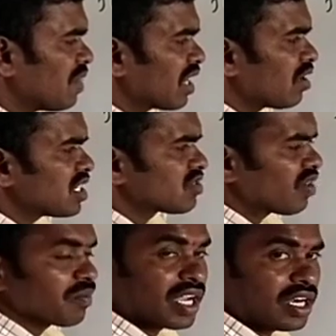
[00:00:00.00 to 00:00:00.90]
by cos,
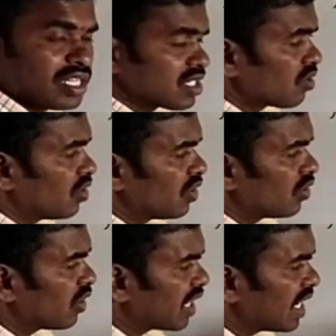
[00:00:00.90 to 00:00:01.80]
1 by cos.
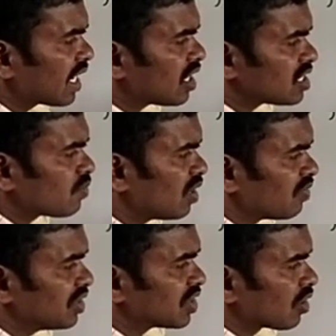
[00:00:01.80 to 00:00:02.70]
Okay, take cross
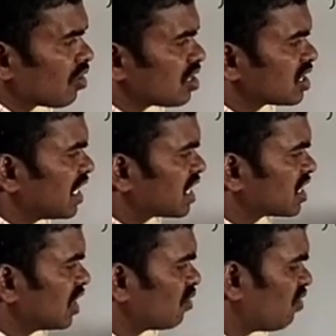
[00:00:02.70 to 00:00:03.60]
multiplication. Cos 3x
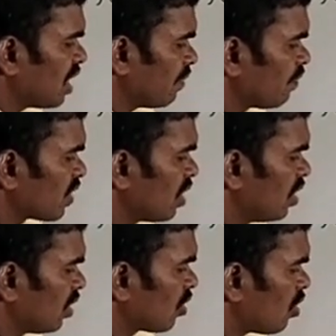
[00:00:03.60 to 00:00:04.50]
into 1.
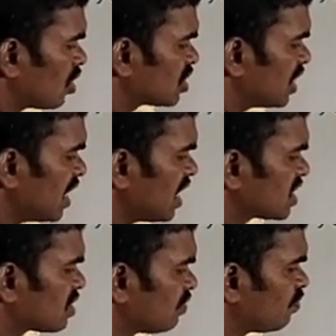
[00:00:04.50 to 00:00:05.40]
Cos
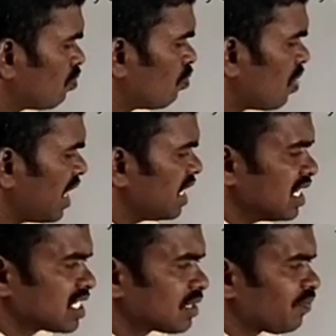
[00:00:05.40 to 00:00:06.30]
3x
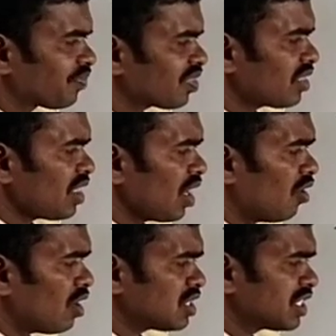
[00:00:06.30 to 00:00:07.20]
minus
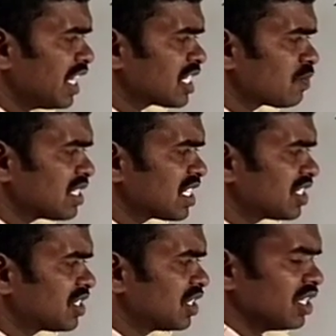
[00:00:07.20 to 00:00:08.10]
cos 3x plus
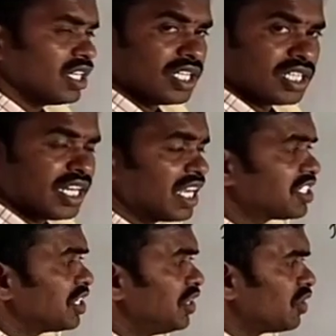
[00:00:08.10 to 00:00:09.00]
h
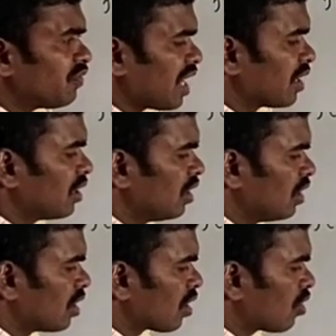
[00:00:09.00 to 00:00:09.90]
3h into 1.
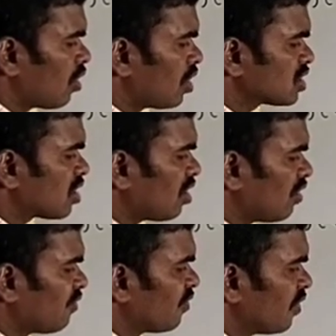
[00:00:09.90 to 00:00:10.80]
Cos
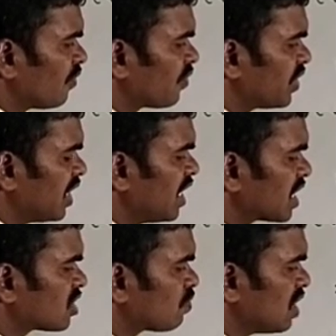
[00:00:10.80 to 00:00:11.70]
of
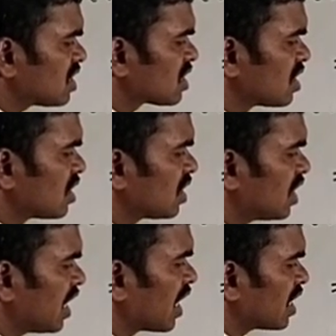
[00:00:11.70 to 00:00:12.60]
3x plus
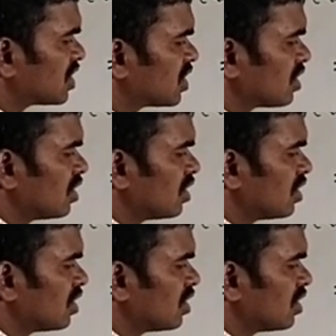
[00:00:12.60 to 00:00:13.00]
3h